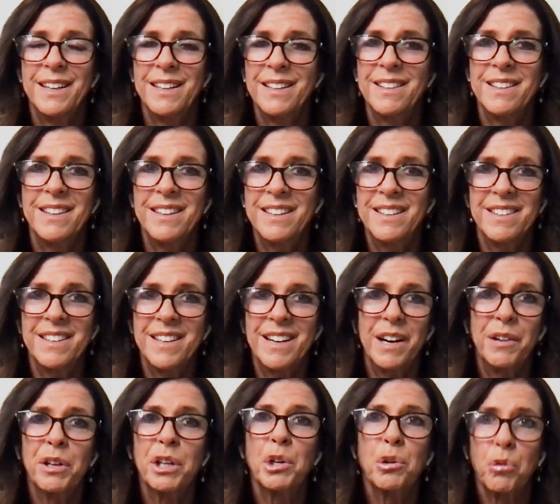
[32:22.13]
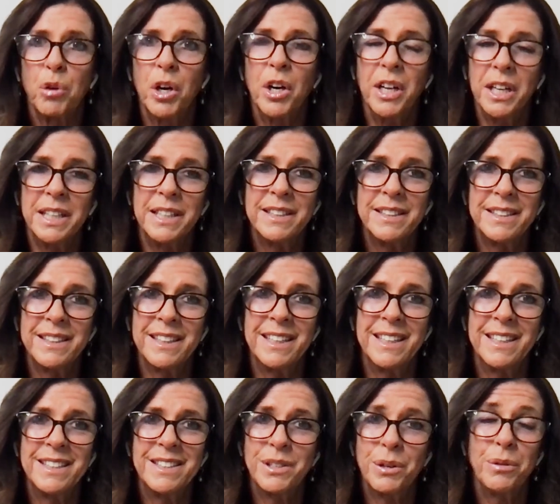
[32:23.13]
that are a grind
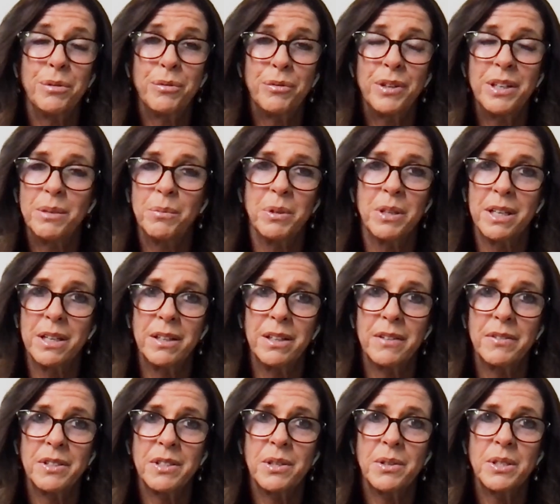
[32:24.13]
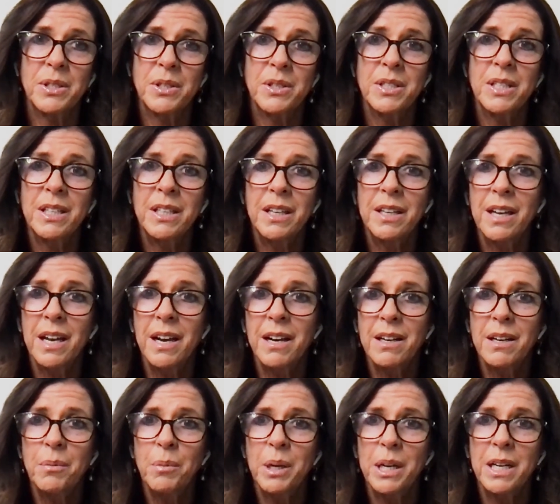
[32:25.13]
and don't fit in with their lifestyle. So thinking, how
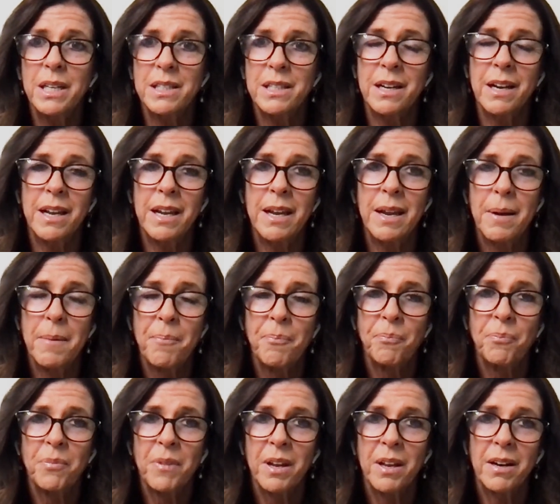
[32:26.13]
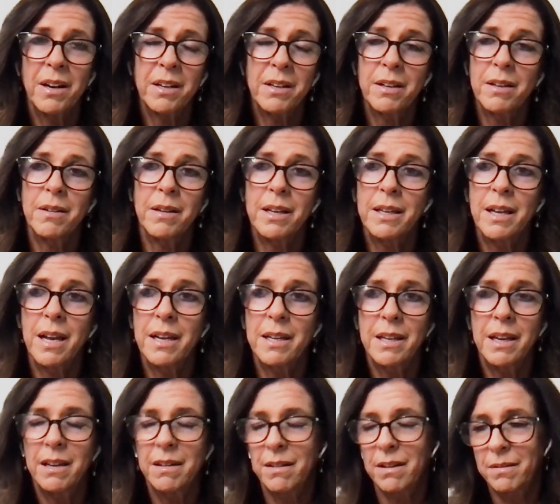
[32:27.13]
can we actually, like,
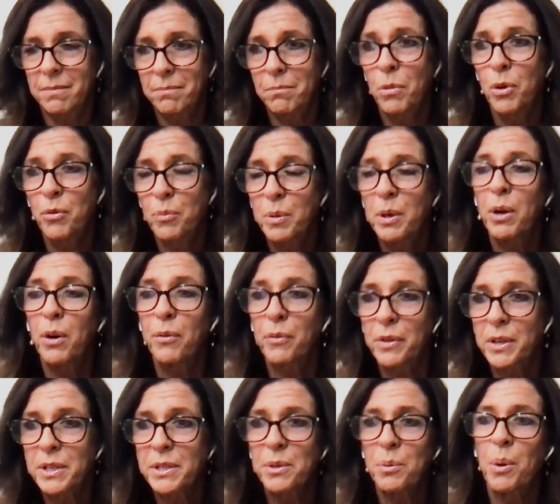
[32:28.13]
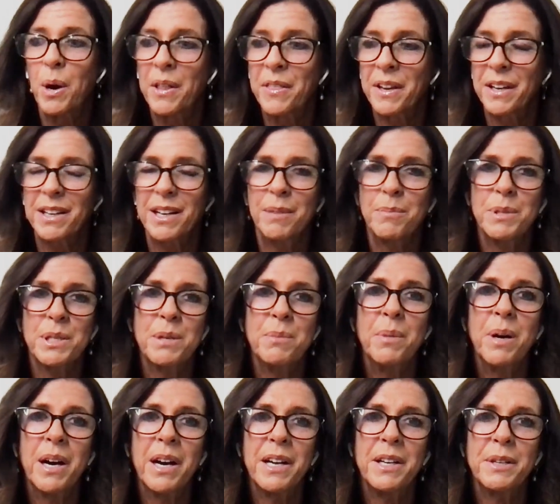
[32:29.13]
again, movement often is the one that comes to
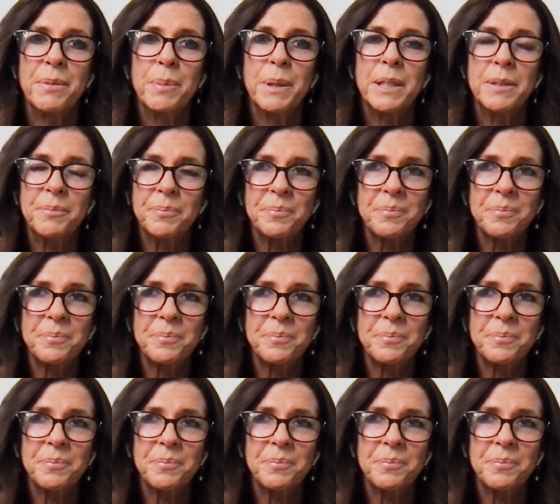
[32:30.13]
mind, but